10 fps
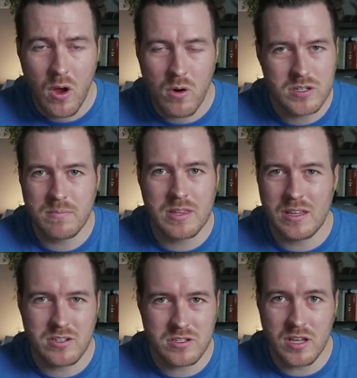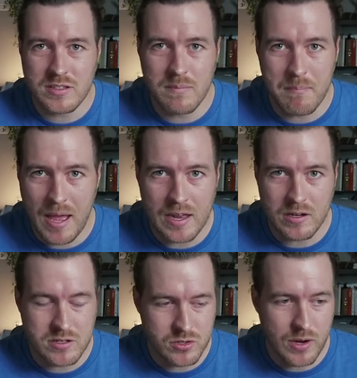or something that just doesn't
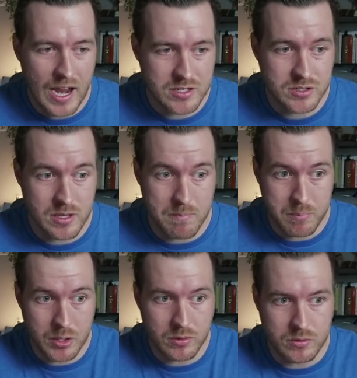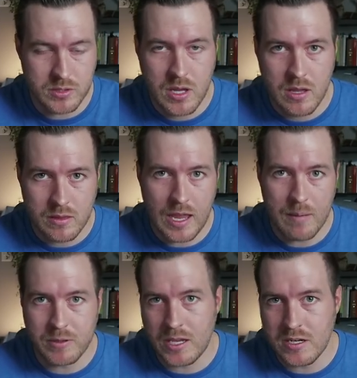matter to actually build the
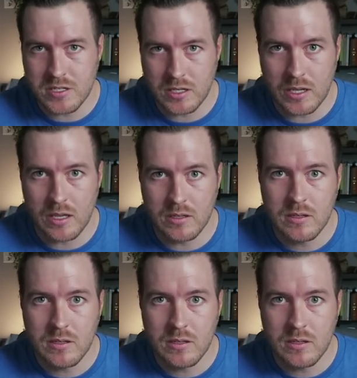application again.